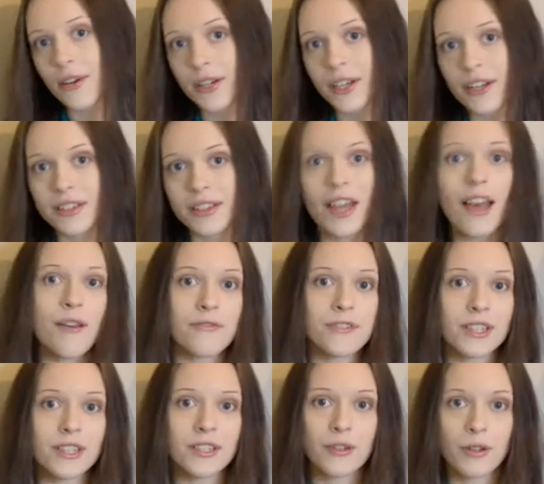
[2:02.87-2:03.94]
are none
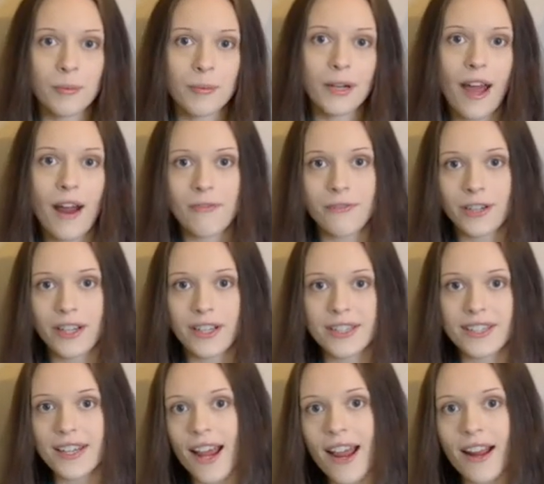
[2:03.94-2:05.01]
left in Europe and Africa
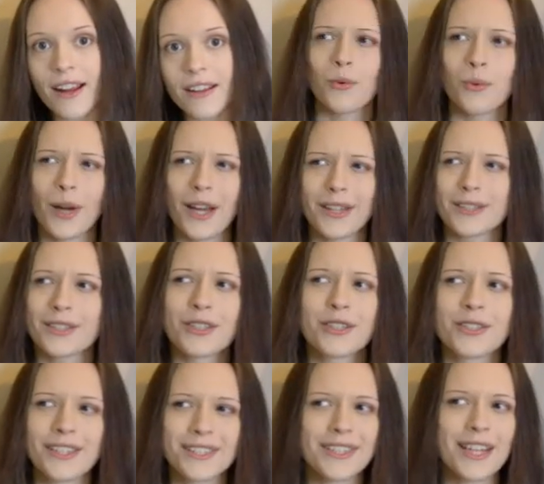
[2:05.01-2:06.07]
today. Wait, so
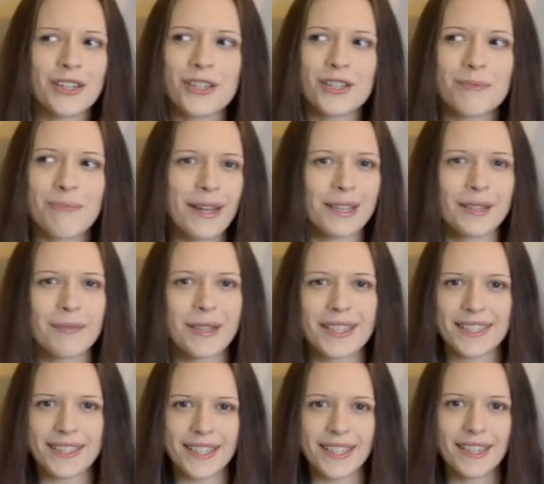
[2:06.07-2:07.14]
doesn't that just make them
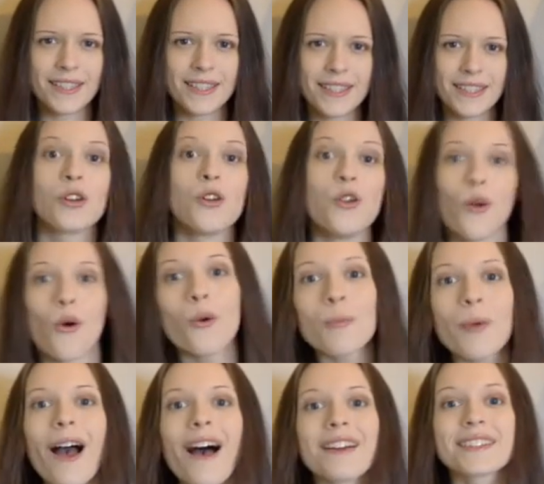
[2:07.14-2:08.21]
extinct?
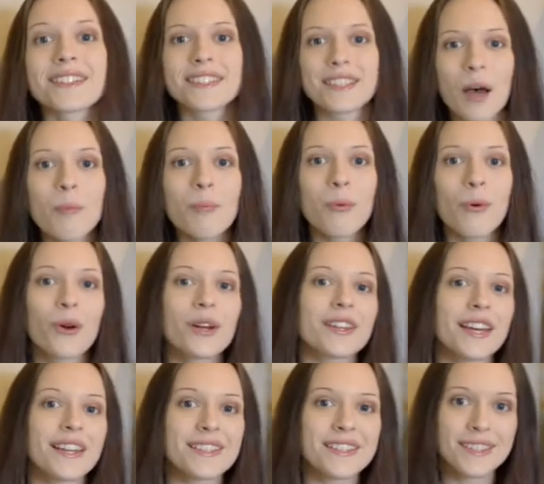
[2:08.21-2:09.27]
Nope, at some point
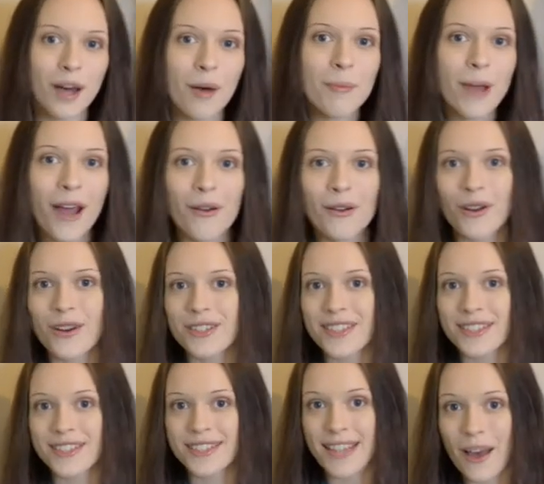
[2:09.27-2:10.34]
they somehow got
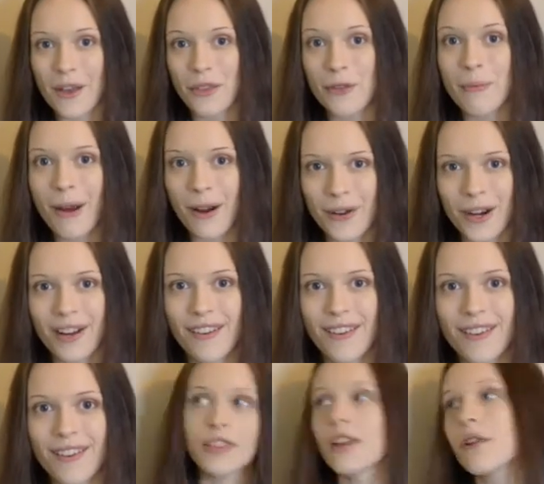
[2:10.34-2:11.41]
to South
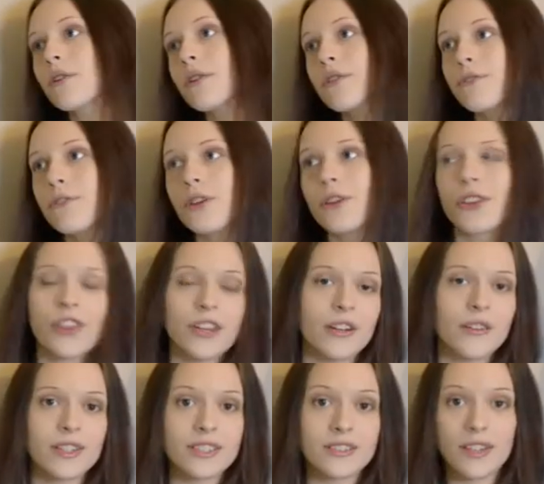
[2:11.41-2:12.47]
America. There are a few
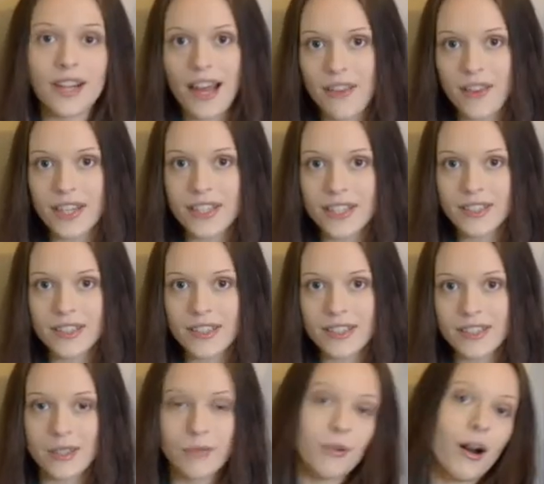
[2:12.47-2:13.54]
theories on how they did
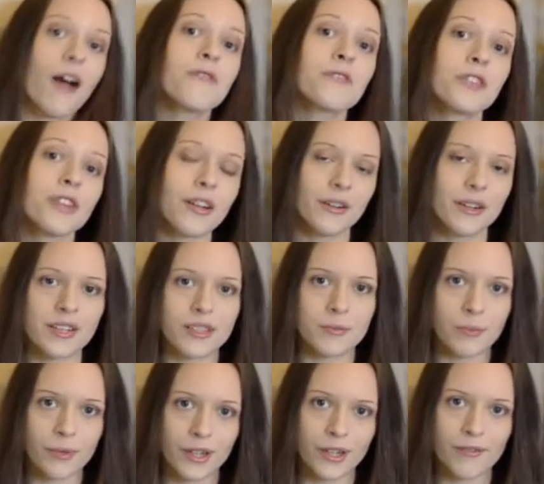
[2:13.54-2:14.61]
this. The raft theory is
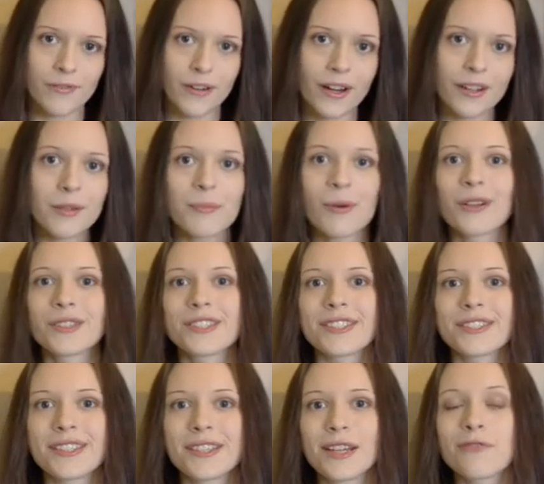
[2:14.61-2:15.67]
pretty fun. It
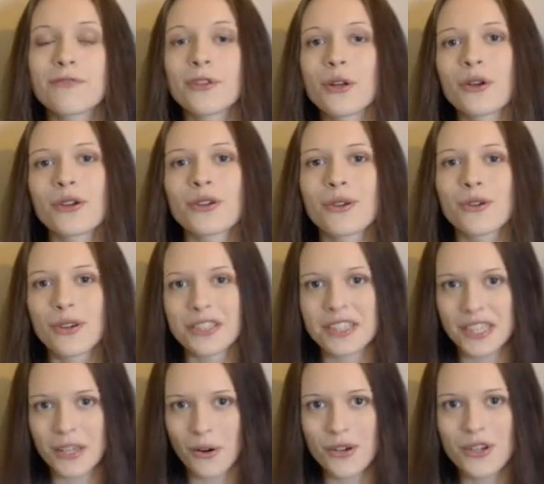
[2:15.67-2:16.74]
posits that they floated across
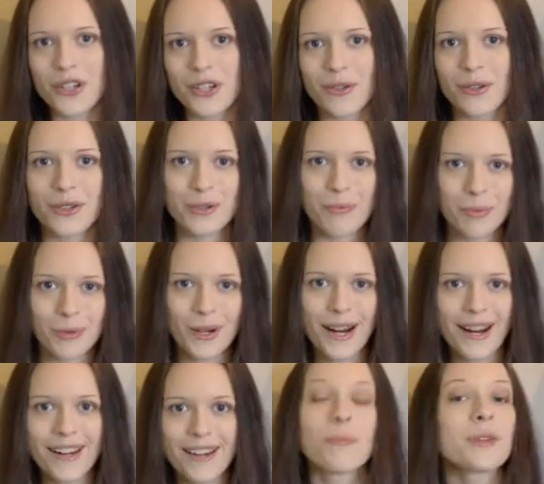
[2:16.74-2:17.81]
the ocean on
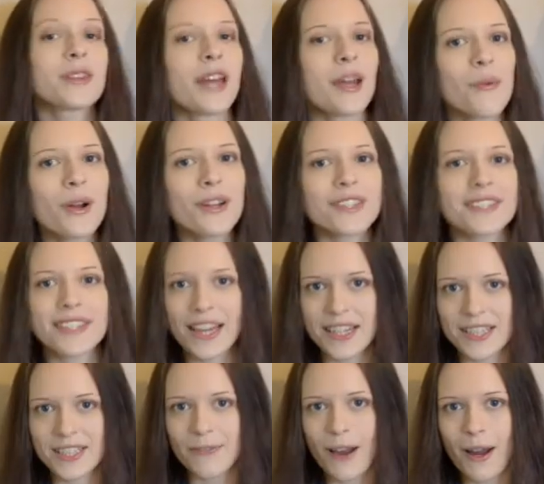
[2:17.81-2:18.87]
debris. But they weren't
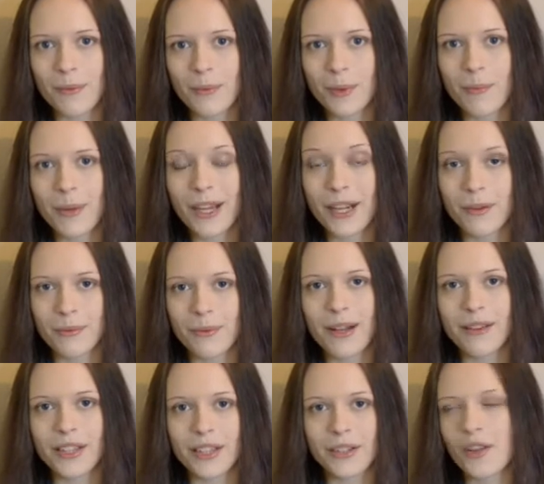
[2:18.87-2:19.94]
satisfied with being a
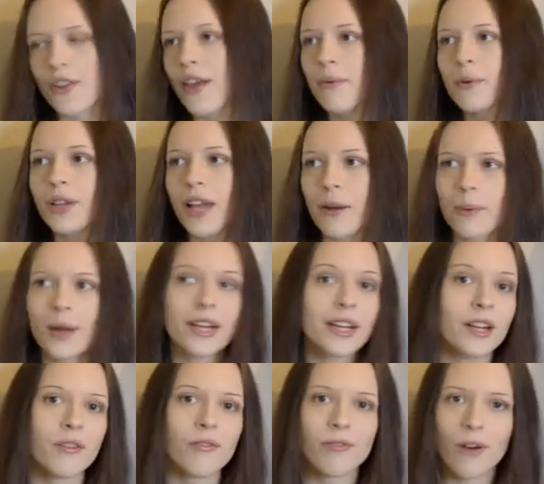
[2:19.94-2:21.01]
relic. No, they were like, we're going
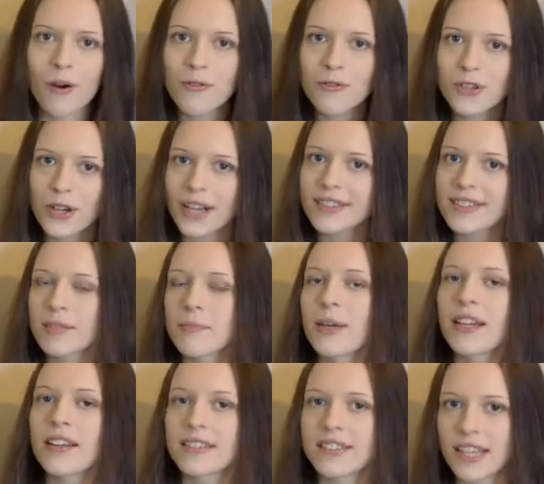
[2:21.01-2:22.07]
to evolve traits that
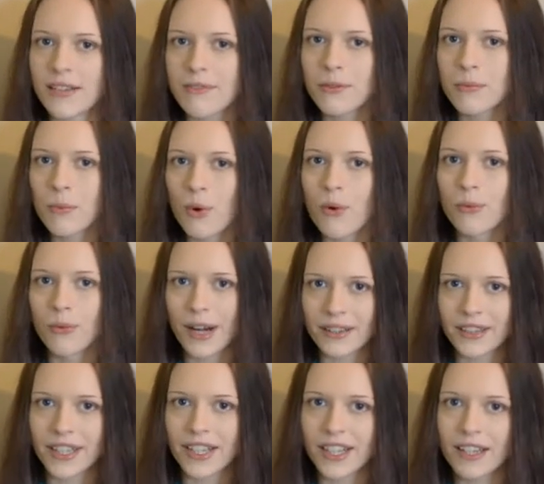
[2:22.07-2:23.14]
make us even more
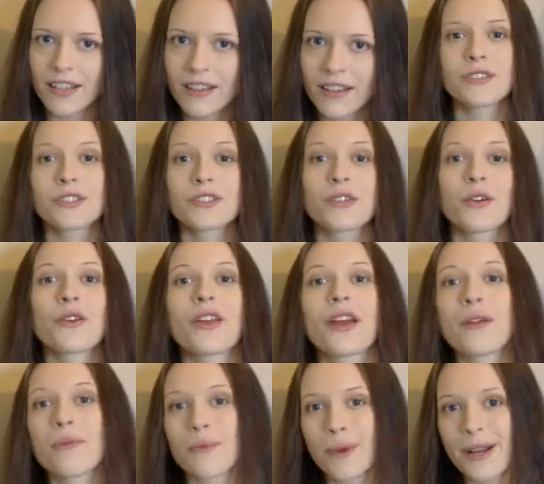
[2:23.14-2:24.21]
relic-y. So
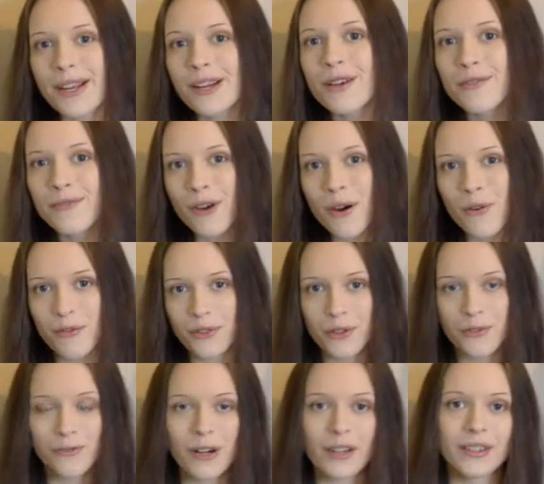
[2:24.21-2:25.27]
they re-evolved the
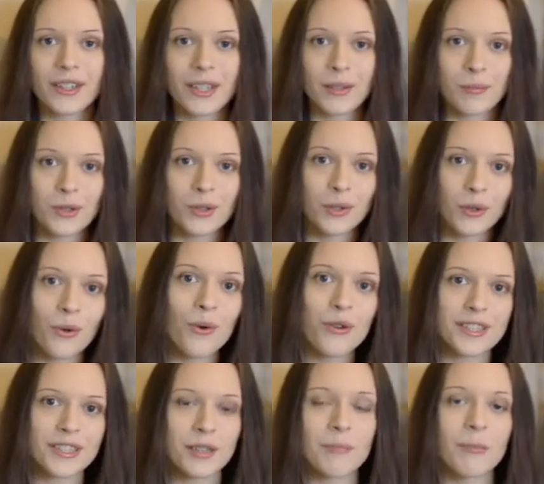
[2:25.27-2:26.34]
front limb
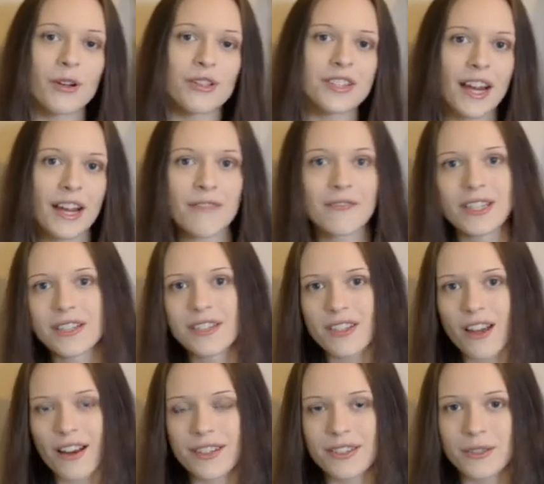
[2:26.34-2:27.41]
claws that most avian
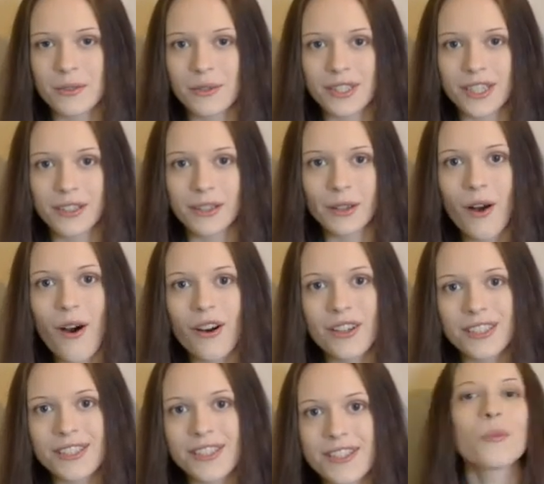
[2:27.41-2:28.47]
dinosaurs had
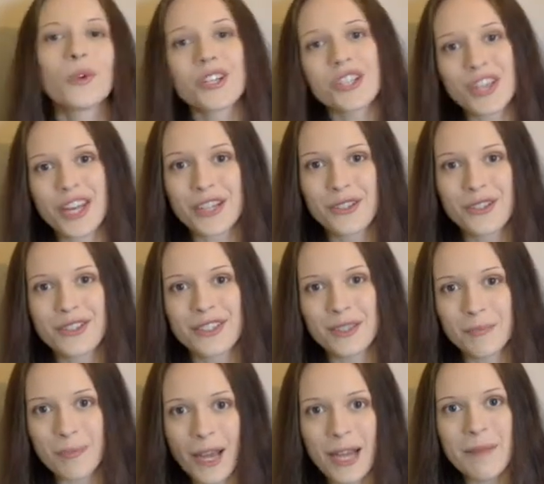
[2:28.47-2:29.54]
lost, which they use
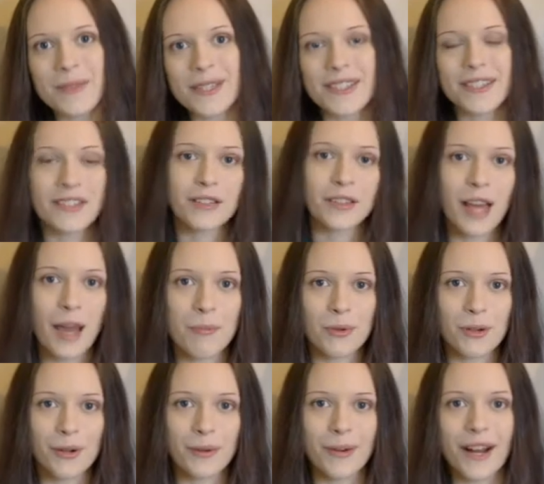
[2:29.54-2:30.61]
as babies to
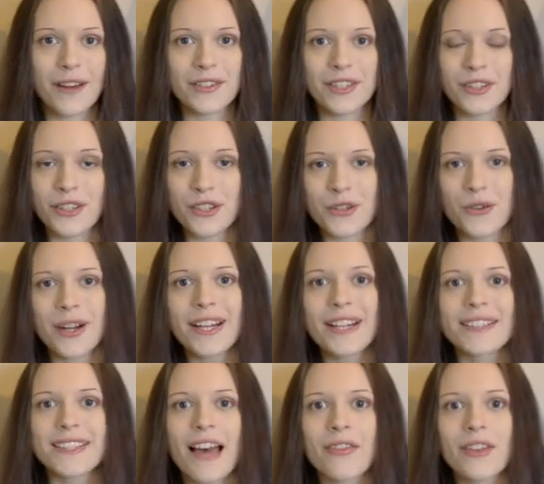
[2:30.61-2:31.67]
clamber around in the
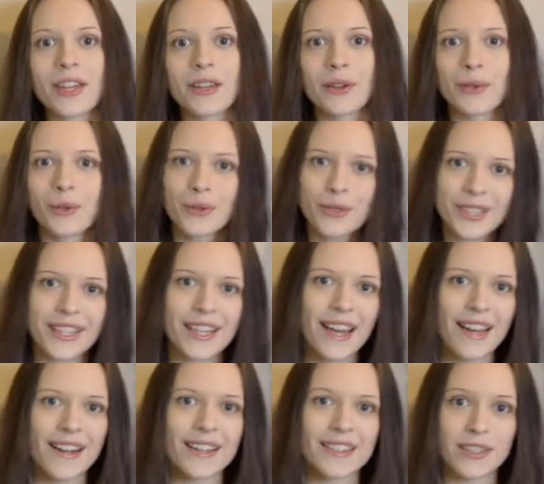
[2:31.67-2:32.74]
trees and then lose
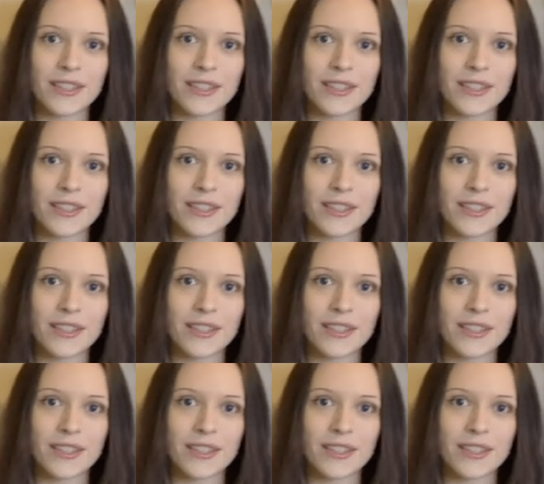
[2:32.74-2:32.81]
again as